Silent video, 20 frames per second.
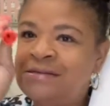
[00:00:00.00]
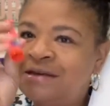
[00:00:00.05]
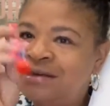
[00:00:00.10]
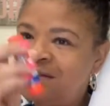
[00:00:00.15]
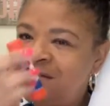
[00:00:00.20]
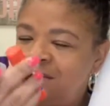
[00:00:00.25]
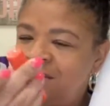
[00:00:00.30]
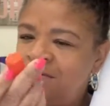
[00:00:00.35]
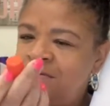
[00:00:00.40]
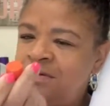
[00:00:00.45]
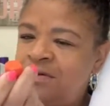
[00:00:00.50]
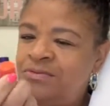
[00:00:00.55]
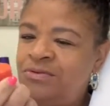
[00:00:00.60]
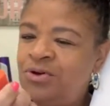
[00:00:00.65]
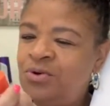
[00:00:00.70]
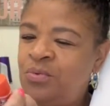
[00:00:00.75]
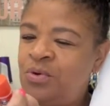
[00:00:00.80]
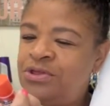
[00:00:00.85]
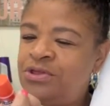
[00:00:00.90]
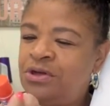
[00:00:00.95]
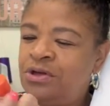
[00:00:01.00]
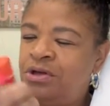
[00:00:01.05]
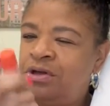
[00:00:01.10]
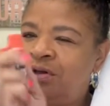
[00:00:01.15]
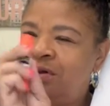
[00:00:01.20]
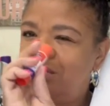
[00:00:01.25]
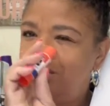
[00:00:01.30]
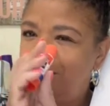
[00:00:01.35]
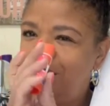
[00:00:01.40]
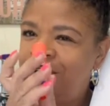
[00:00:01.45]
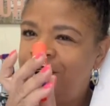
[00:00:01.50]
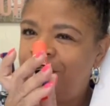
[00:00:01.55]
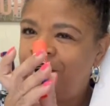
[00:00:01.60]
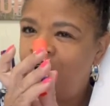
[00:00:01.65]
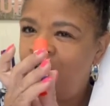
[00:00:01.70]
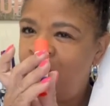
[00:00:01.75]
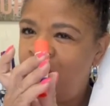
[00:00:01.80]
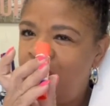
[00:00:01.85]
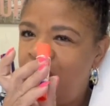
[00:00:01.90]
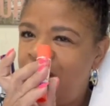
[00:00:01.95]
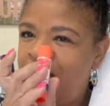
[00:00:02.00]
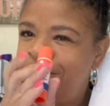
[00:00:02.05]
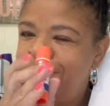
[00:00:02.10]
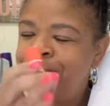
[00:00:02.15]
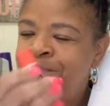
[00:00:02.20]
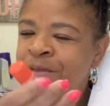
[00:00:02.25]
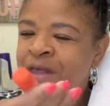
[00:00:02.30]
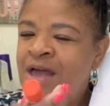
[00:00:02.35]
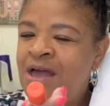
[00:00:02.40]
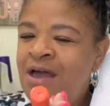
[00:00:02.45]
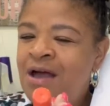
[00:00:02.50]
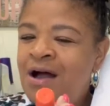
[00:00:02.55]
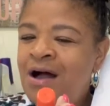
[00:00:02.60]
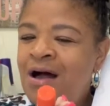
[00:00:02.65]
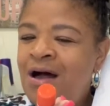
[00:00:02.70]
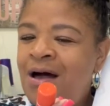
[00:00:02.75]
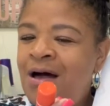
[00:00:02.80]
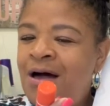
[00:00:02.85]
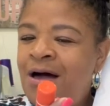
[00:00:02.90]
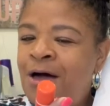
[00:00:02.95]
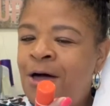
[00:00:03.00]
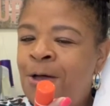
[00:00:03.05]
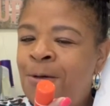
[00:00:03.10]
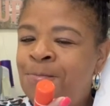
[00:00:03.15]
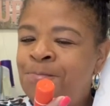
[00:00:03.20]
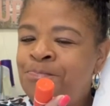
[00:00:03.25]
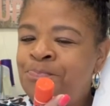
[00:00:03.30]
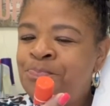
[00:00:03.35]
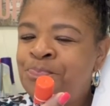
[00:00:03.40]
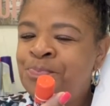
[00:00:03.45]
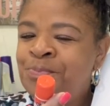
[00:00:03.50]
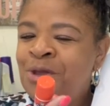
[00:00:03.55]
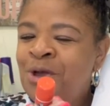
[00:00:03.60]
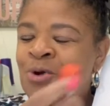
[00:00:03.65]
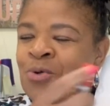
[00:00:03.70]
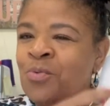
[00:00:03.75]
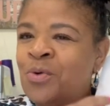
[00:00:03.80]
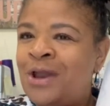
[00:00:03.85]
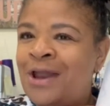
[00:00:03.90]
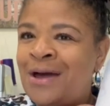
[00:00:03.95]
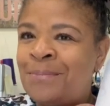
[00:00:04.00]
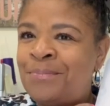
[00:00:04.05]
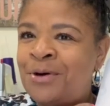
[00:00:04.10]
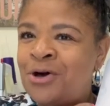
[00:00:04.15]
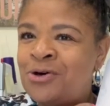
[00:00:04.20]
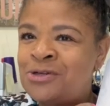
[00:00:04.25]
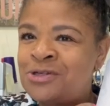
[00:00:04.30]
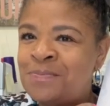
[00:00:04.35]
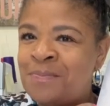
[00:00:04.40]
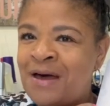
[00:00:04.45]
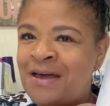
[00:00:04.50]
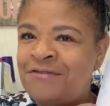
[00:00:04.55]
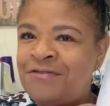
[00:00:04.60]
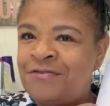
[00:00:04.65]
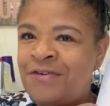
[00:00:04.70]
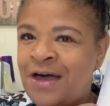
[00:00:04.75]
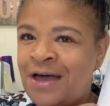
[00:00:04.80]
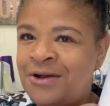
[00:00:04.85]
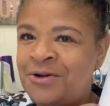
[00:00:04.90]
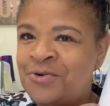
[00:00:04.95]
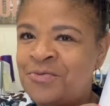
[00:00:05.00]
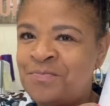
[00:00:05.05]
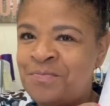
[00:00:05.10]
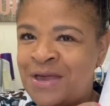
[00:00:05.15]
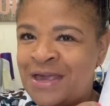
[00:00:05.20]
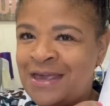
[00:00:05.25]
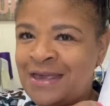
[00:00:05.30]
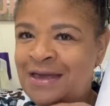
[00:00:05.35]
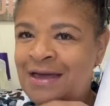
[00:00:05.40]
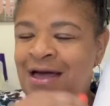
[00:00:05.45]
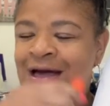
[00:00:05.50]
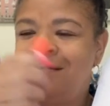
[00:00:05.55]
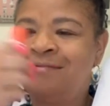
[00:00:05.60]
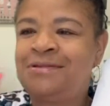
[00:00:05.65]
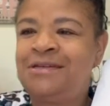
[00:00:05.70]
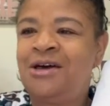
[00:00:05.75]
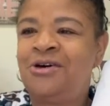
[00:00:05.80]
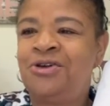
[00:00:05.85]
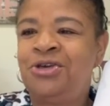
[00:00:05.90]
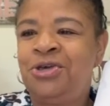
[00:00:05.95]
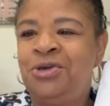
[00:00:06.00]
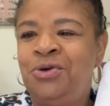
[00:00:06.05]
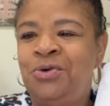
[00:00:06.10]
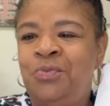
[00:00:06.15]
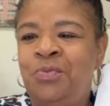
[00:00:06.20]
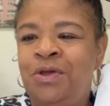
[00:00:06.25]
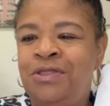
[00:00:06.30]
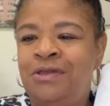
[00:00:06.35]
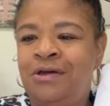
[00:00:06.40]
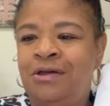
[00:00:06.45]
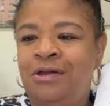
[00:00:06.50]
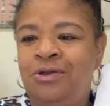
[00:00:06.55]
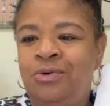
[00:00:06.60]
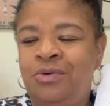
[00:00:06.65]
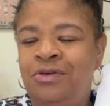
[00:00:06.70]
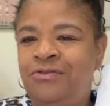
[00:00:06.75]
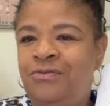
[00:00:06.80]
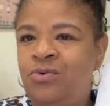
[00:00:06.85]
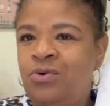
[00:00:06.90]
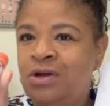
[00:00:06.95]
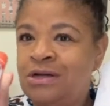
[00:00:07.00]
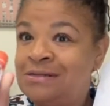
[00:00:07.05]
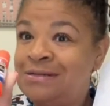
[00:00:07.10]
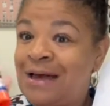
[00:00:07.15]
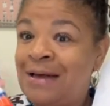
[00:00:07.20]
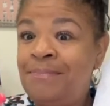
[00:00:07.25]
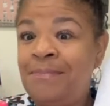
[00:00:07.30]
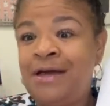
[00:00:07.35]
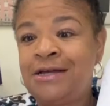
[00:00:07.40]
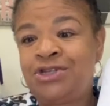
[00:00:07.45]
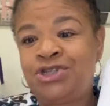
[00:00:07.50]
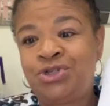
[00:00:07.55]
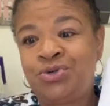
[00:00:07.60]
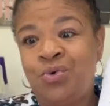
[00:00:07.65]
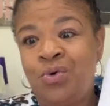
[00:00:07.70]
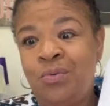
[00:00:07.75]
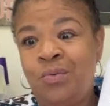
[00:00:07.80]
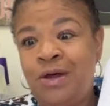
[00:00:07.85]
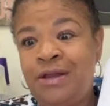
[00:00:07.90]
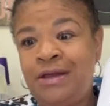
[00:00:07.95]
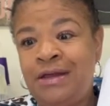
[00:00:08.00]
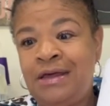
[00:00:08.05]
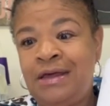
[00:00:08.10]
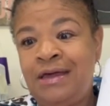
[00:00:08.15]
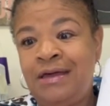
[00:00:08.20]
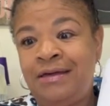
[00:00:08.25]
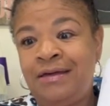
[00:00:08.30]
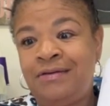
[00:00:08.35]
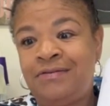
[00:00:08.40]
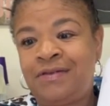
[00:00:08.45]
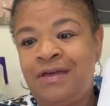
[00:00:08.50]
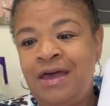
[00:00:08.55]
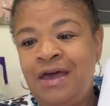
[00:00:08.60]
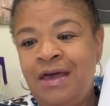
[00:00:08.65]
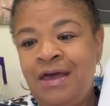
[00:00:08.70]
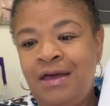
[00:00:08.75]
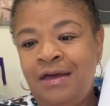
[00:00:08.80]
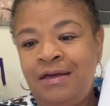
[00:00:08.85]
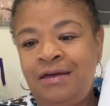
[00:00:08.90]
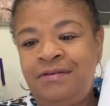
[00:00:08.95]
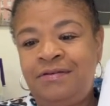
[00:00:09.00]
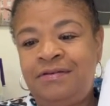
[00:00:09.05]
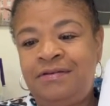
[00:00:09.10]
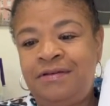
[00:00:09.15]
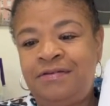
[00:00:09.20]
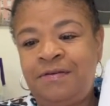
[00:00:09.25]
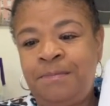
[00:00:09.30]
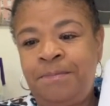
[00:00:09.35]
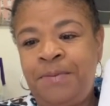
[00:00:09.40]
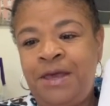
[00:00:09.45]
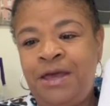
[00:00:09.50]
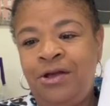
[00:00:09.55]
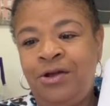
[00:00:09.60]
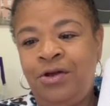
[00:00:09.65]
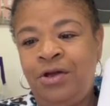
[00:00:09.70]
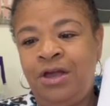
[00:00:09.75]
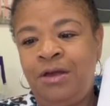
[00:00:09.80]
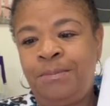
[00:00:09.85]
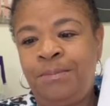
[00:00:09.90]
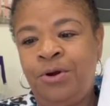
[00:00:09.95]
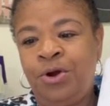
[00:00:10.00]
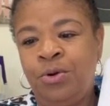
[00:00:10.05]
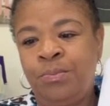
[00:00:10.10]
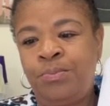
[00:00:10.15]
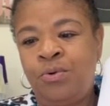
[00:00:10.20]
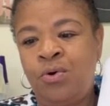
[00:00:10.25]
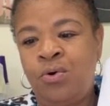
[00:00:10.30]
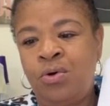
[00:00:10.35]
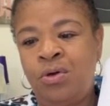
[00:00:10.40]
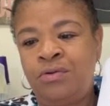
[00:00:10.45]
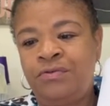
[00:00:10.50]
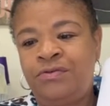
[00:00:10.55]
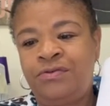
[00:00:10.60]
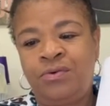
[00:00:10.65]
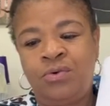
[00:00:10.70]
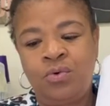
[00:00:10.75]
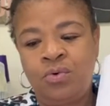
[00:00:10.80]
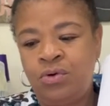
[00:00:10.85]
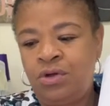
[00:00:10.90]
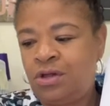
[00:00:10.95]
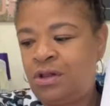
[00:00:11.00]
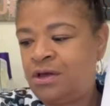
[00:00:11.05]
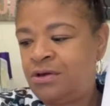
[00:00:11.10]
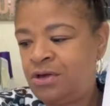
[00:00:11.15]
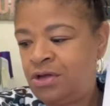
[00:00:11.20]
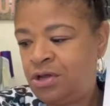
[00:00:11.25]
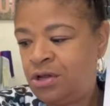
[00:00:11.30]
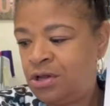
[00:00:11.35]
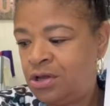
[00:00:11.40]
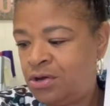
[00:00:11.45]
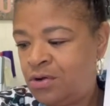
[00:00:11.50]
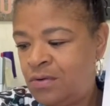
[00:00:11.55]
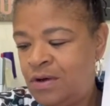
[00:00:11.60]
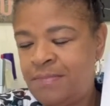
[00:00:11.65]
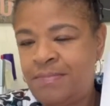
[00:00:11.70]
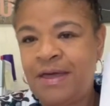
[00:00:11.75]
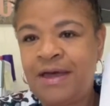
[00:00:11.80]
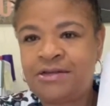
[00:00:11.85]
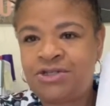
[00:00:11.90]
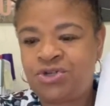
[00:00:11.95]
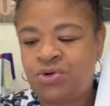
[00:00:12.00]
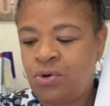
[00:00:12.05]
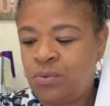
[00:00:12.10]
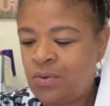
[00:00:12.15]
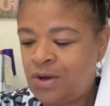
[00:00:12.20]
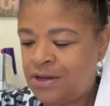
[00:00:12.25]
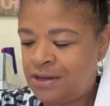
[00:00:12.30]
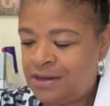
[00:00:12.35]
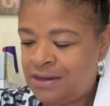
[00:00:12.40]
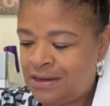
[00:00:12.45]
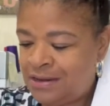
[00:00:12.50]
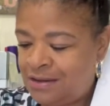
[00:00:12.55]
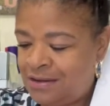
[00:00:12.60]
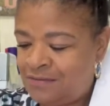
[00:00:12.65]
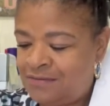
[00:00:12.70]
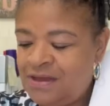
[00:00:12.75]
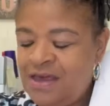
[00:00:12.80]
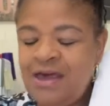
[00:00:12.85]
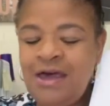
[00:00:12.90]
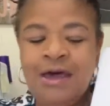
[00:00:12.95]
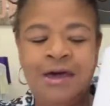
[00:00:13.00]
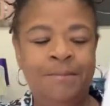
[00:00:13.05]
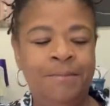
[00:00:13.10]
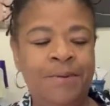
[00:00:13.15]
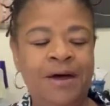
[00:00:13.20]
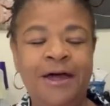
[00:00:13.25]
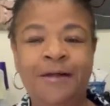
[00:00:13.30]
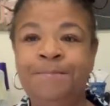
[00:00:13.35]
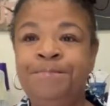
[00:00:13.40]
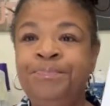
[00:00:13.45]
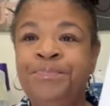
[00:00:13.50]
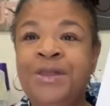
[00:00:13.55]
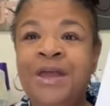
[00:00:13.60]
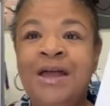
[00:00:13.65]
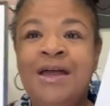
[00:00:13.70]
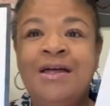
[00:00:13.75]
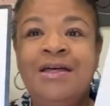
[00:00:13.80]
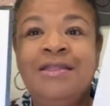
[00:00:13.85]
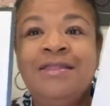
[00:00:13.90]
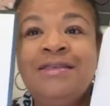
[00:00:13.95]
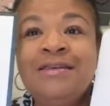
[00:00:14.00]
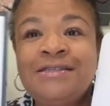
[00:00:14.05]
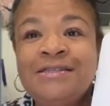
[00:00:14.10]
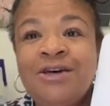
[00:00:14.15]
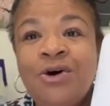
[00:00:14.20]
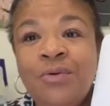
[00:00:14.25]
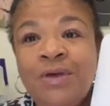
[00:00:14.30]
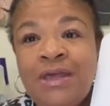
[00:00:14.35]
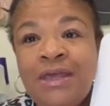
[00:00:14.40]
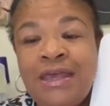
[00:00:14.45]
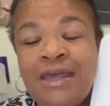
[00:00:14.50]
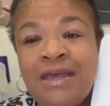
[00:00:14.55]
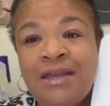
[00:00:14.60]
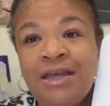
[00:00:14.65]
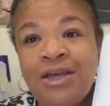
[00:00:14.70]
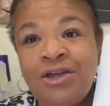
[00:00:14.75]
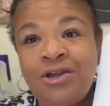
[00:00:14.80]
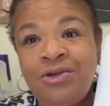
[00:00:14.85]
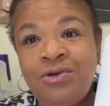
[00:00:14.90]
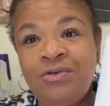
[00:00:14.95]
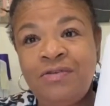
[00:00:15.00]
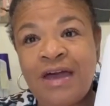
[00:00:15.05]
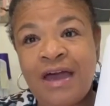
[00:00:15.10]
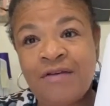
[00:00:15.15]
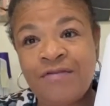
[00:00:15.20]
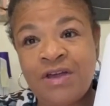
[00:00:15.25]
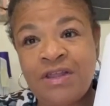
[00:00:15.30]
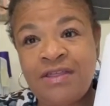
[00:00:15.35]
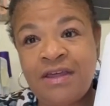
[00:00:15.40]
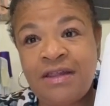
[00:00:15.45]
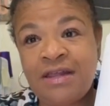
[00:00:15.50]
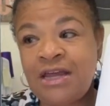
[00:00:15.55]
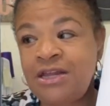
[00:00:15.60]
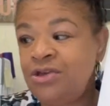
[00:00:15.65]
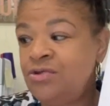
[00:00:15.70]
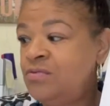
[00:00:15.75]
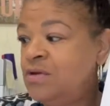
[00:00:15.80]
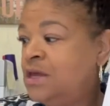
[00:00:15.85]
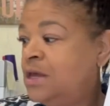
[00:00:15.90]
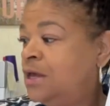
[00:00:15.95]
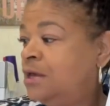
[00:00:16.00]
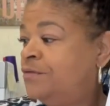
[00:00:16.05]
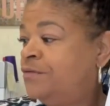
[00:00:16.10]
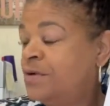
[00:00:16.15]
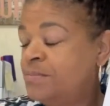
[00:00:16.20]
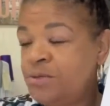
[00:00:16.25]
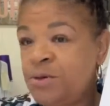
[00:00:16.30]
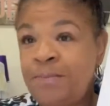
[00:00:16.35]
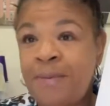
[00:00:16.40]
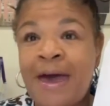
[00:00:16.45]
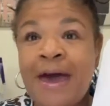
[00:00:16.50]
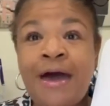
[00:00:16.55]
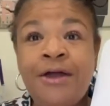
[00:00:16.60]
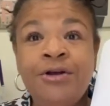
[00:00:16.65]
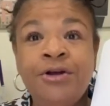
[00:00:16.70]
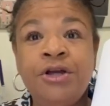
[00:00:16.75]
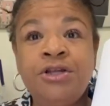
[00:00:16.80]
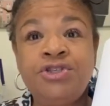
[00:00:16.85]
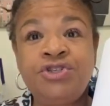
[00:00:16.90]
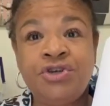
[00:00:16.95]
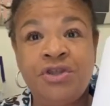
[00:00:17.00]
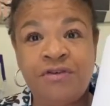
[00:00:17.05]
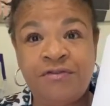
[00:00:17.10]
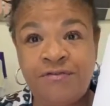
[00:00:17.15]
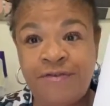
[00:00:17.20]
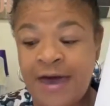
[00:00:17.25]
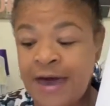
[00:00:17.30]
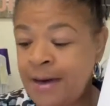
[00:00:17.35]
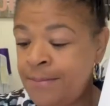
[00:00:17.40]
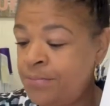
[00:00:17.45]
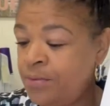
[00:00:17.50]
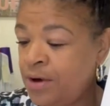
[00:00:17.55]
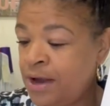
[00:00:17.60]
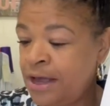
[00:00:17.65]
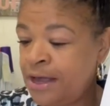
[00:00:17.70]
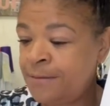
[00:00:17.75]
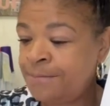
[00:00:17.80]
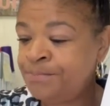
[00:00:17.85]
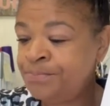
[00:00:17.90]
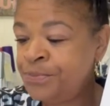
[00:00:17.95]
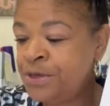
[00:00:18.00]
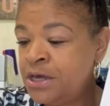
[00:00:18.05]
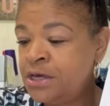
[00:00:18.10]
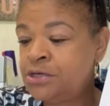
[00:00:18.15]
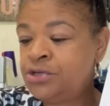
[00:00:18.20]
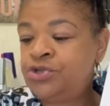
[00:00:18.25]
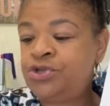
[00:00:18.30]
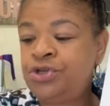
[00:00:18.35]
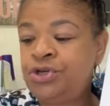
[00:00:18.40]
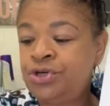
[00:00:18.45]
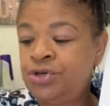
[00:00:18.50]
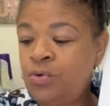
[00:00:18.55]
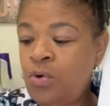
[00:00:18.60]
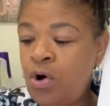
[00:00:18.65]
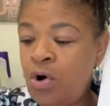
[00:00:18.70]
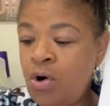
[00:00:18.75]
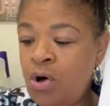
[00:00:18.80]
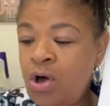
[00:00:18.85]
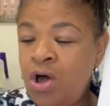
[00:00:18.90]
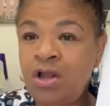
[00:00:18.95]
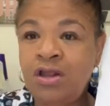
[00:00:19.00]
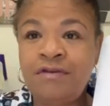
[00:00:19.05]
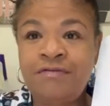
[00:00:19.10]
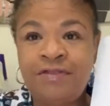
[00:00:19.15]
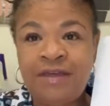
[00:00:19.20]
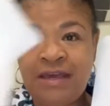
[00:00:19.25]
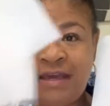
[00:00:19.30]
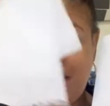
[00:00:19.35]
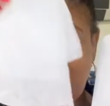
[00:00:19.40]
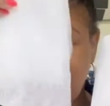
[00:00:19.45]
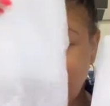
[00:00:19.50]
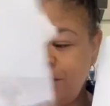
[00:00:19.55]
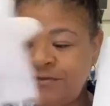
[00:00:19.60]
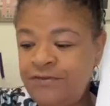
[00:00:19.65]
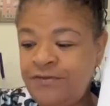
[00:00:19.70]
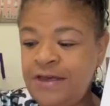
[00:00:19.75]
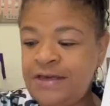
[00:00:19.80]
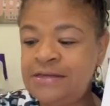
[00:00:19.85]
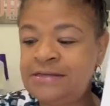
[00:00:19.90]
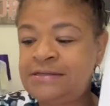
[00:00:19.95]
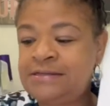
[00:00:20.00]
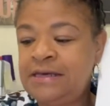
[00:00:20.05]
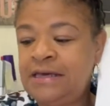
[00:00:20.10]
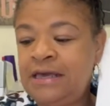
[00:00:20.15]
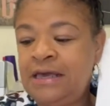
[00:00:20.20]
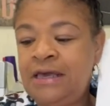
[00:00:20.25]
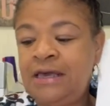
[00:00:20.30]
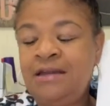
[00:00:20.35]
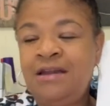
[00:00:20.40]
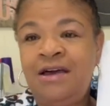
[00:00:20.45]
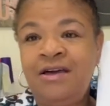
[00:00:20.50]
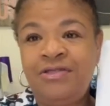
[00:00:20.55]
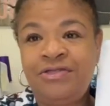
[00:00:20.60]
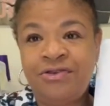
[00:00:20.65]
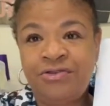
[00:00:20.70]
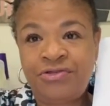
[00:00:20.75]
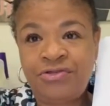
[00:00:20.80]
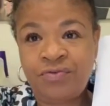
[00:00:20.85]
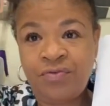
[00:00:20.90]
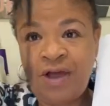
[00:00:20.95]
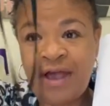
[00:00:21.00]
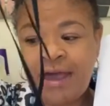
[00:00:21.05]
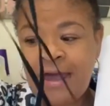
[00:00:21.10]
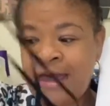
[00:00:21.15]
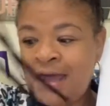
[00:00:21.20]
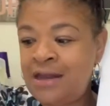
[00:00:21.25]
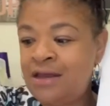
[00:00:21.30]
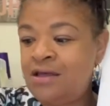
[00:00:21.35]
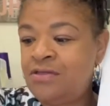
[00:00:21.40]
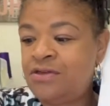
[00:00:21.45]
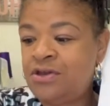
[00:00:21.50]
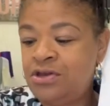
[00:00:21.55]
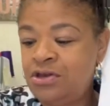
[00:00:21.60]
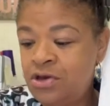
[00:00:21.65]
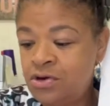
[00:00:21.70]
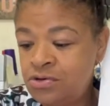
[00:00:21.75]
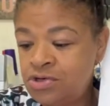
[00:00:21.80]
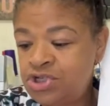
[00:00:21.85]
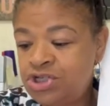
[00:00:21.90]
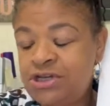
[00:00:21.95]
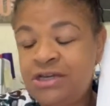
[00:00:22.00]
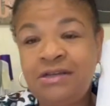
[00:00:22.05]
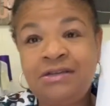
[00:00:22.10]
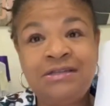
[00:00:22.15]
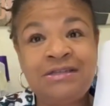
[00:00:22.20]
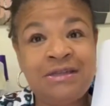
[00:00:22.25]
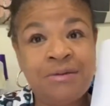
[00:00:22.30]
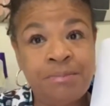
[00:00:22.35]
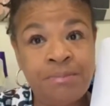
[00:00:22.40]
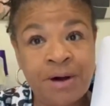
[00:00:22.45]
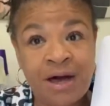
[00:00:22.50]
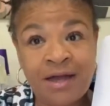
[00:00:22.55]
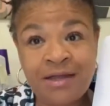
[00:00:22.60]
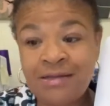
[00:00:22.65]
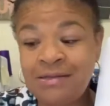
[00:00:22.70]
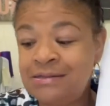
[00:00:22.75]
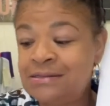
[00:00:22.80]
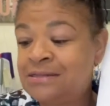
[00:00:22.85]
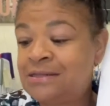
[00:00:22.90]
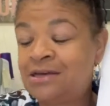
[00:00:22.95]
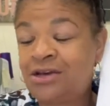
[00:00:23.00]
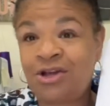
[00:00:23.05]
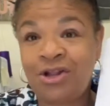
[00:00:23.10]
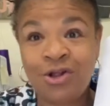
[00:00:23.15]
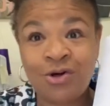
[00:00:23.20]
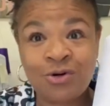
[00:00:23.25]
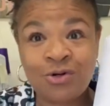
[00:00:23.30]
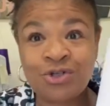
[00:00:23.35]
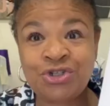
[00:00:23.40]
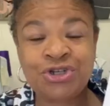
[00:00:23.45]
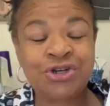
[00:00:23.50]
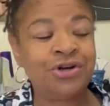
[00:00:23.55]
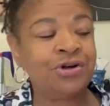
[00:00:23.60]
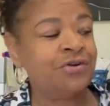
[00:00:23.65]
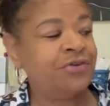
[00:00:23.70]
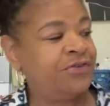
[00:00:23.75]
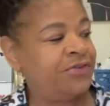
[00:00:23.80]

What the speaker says: I still don't know what the glue is for. When I post my final make, I'll tell you what the glue is for, because I'm not sure what it is. It's disappearing purple school glue. I'm not sure what it is, but the sewing kit includes everything that you need, from the pattern to the fabric, to all of the interfacing, the thread, the notions, the buttons, the closures.